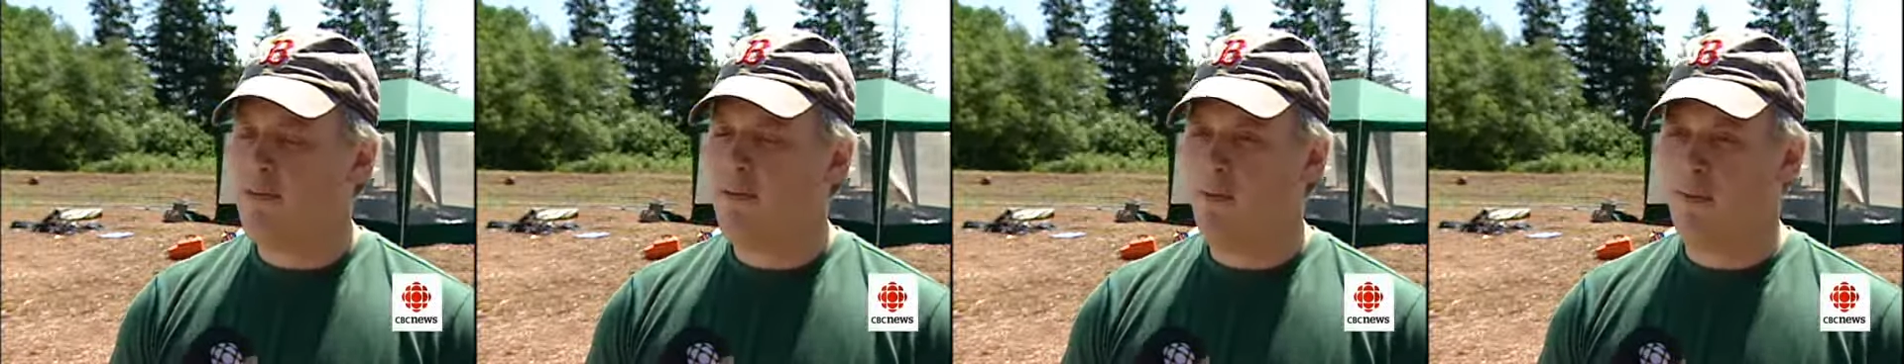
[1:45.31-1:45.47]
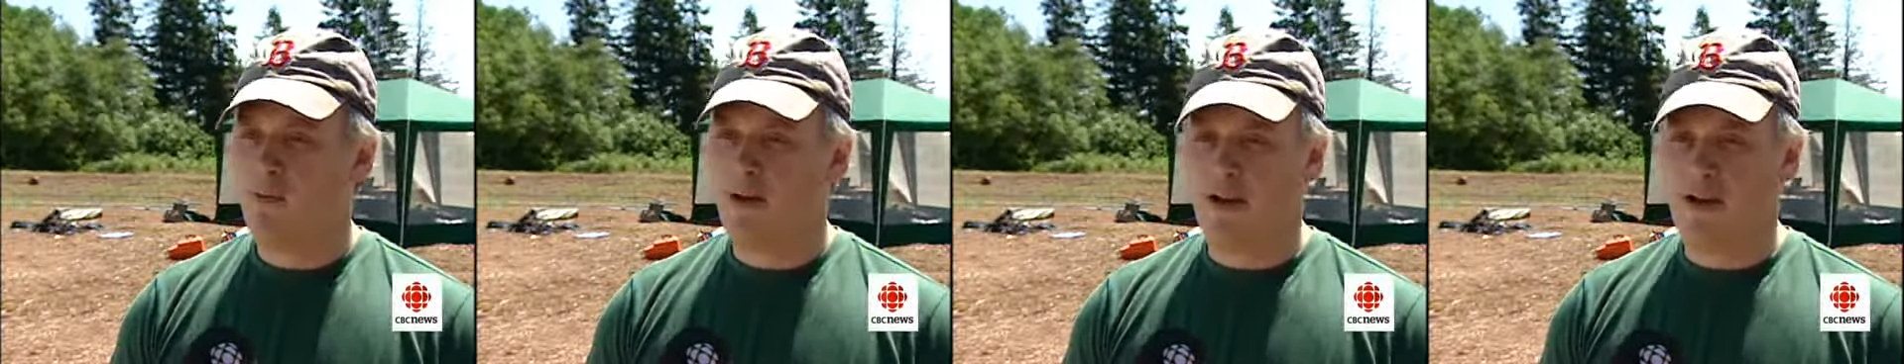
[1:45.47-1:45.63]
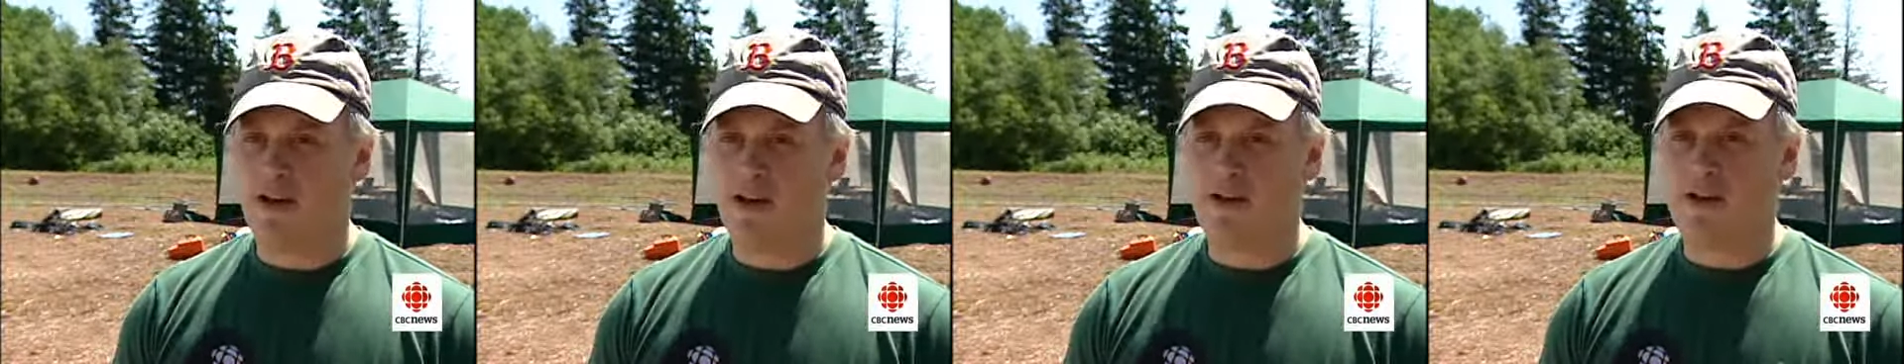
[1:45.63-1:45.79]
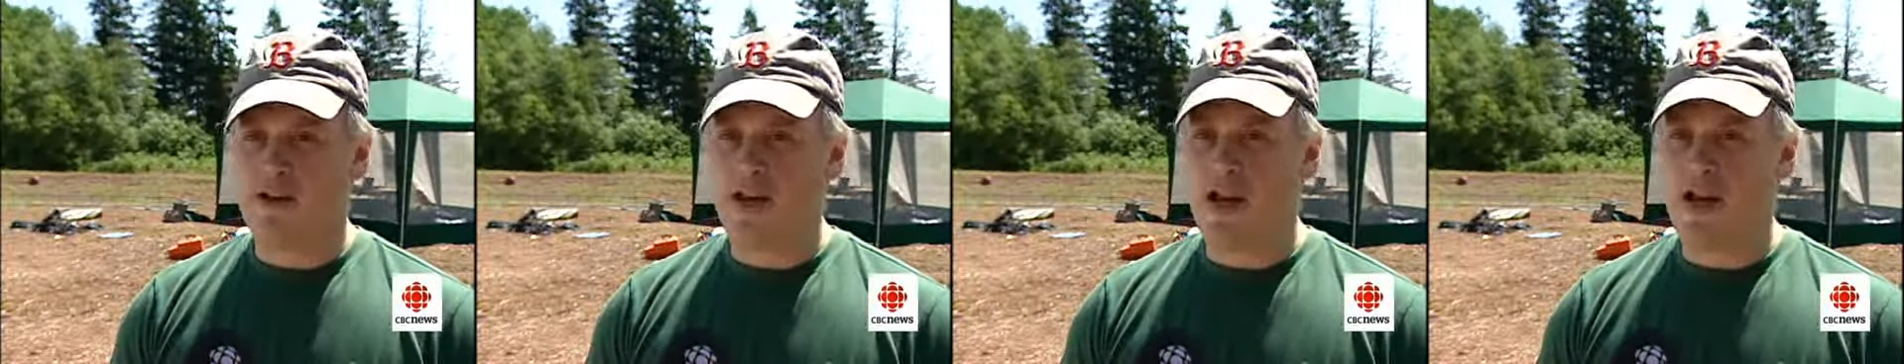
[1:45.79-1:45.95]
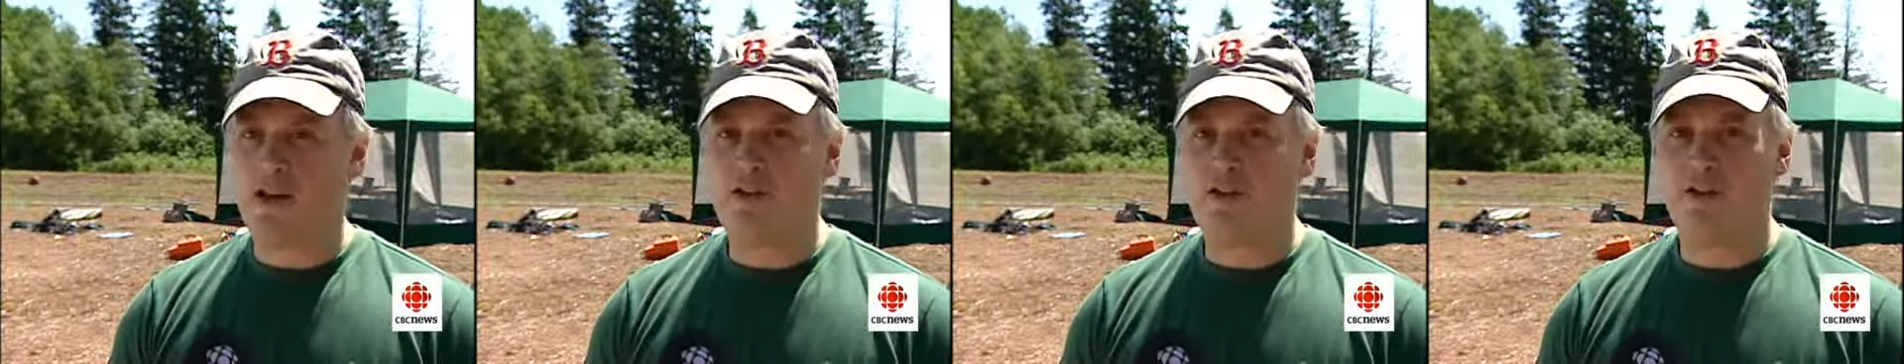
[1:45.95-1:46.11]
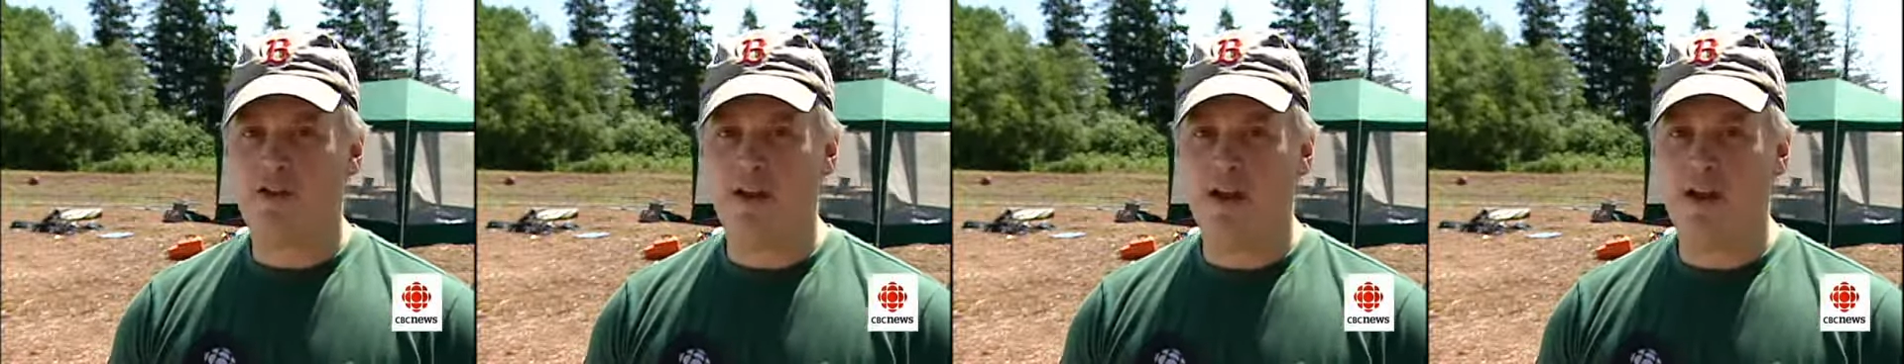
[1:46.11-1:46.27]
But when a
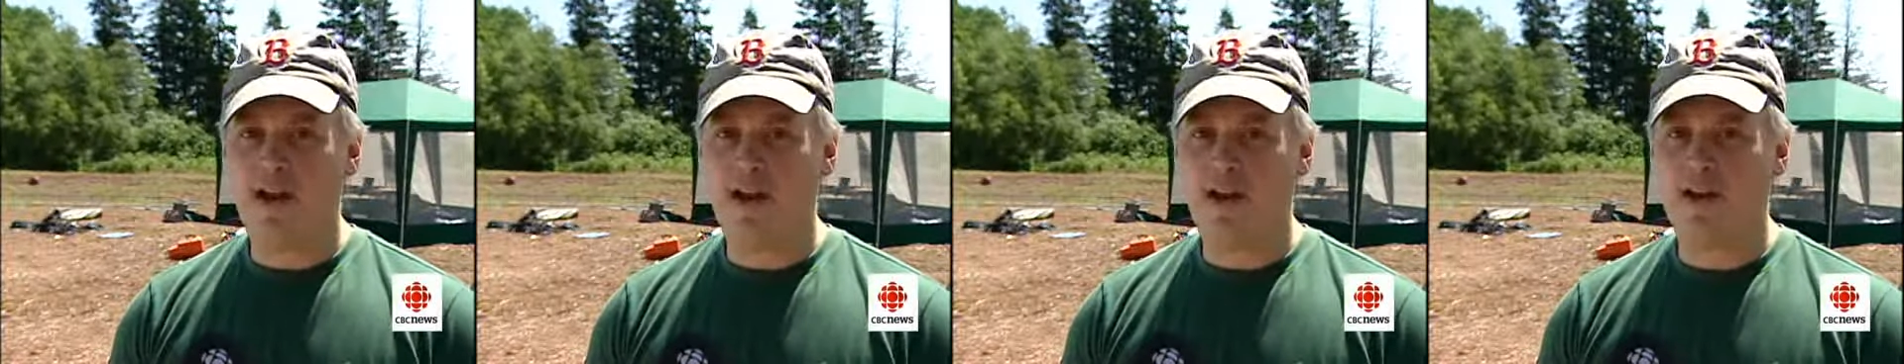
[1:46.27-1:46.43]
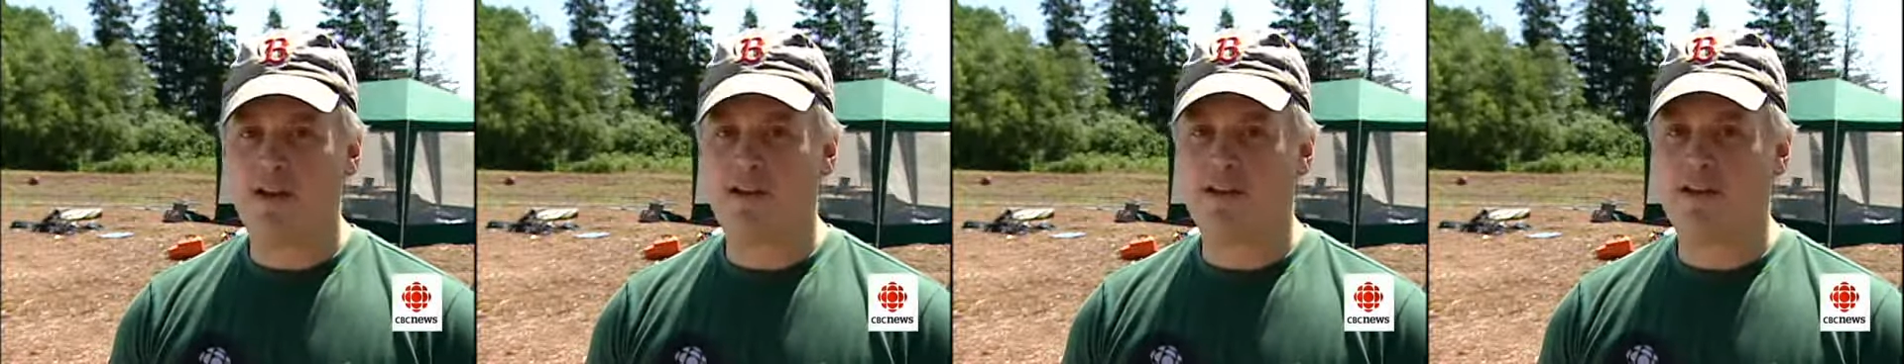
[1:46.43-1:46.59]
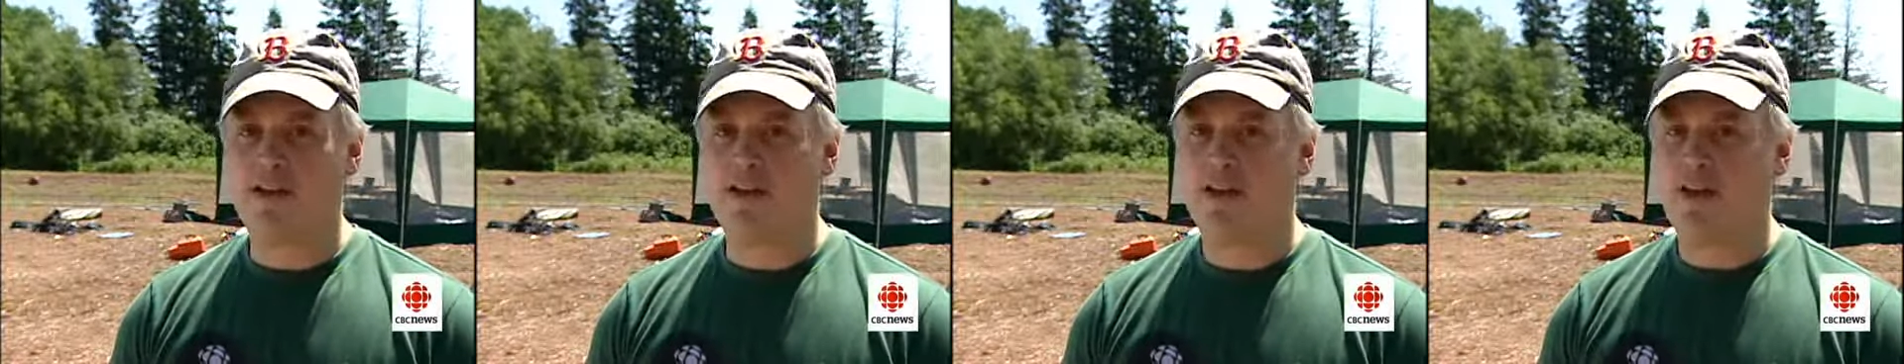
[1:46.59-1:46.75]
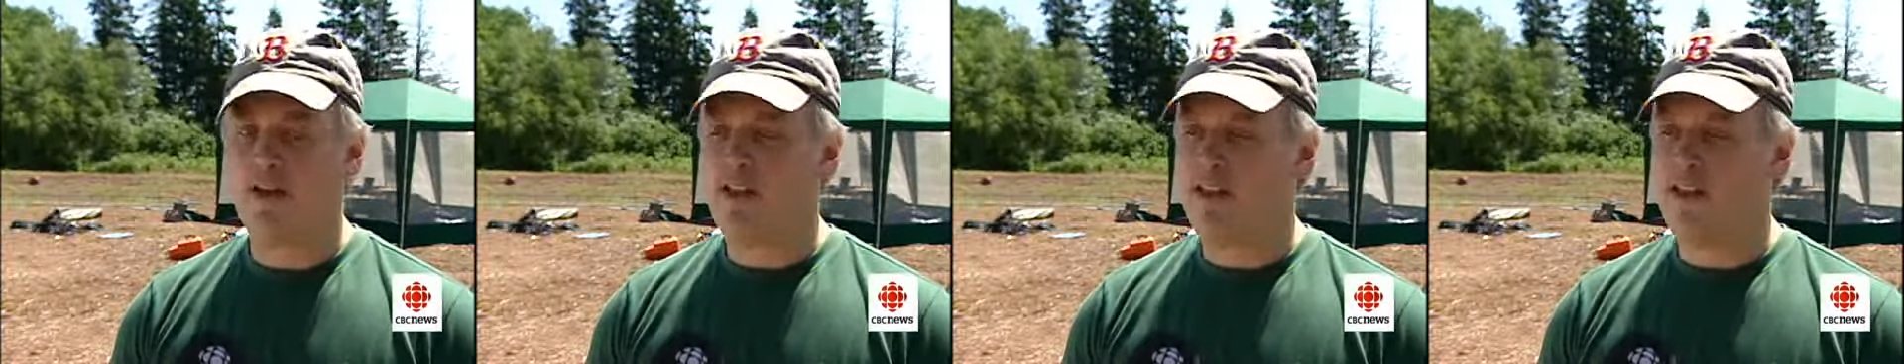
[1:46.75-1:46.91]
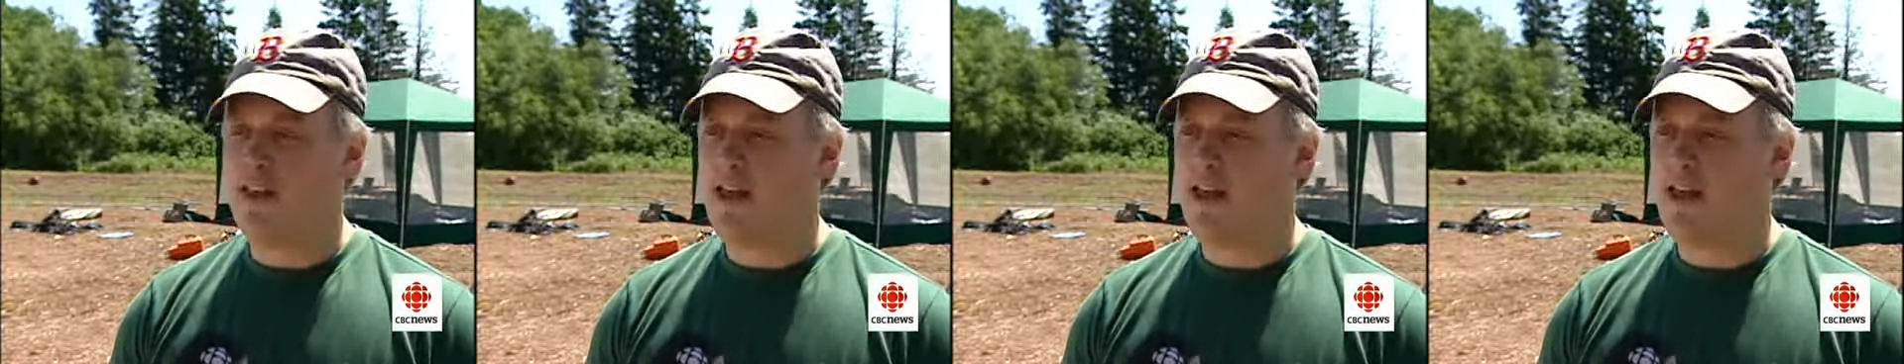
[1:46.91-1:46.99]
disaster hits,